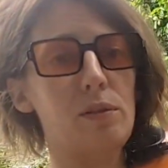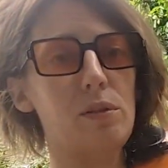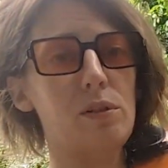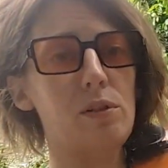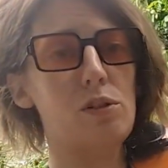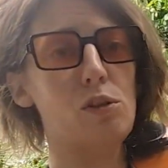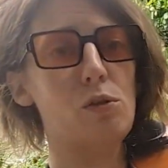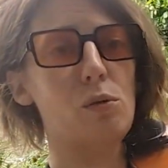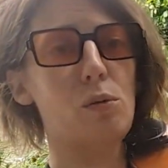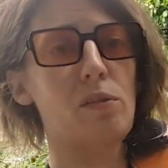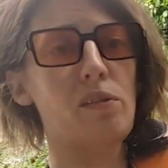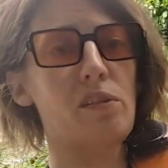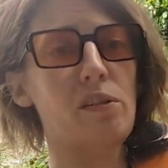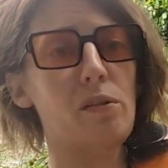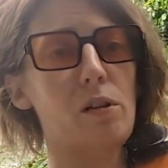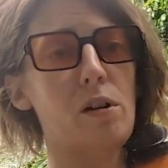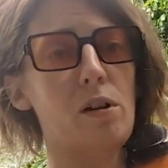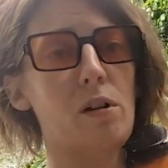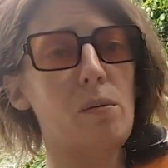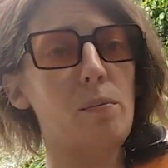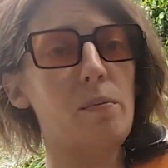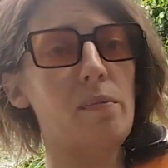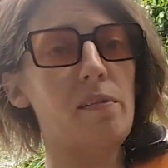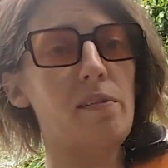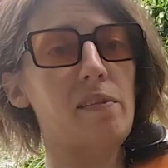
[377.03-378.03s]
shorter
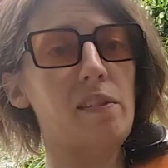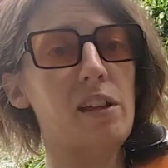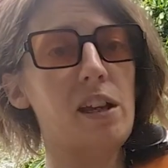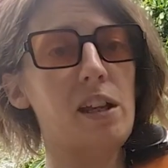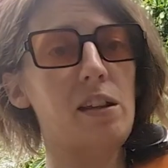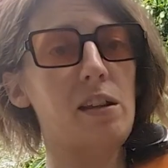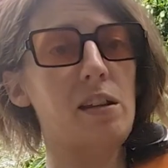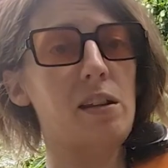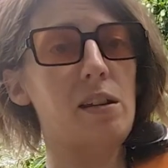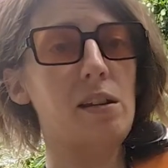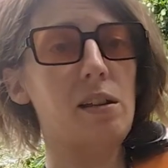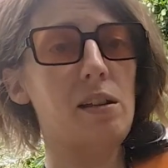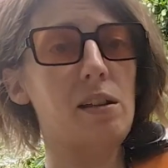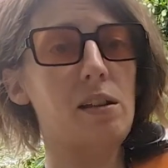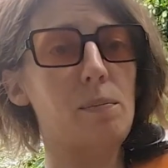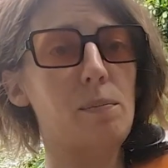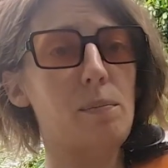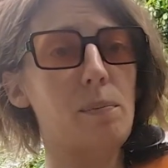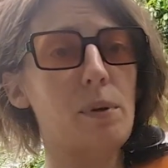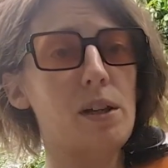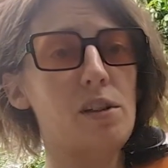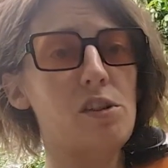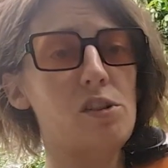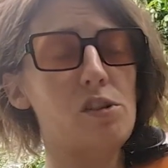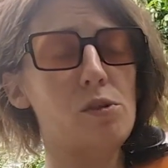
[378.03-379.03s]
arms, then
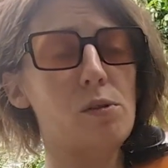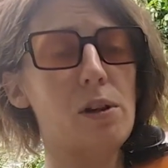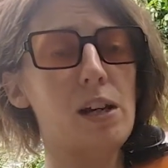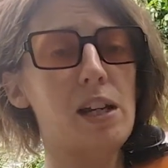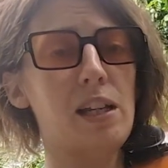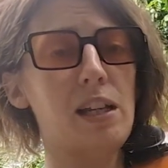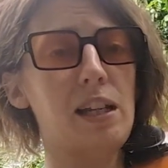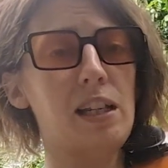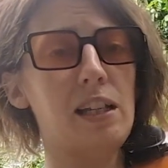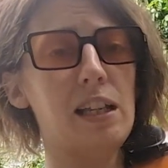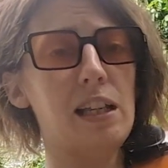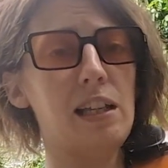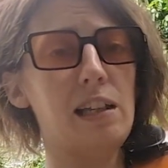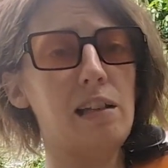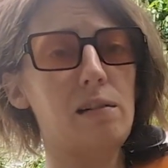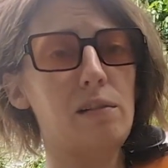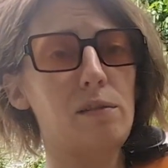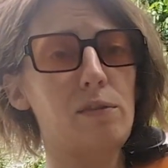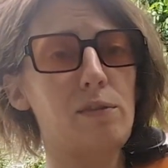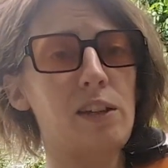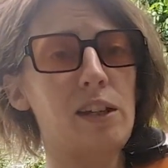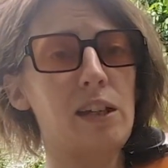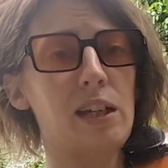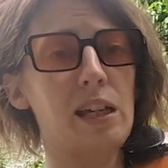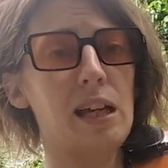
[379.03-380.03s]
by straightening that little
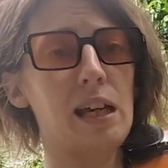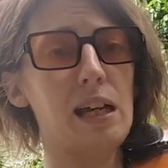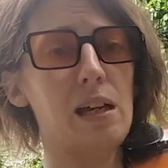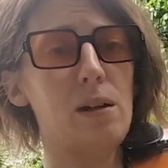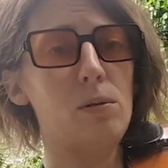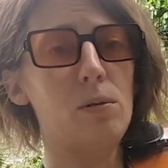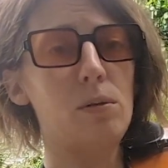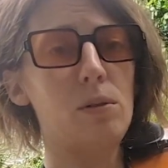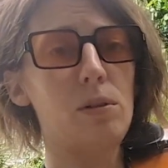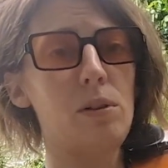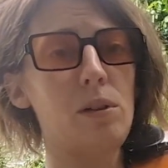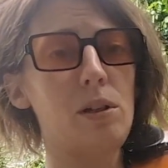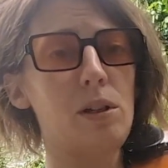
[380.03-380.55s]
finger out,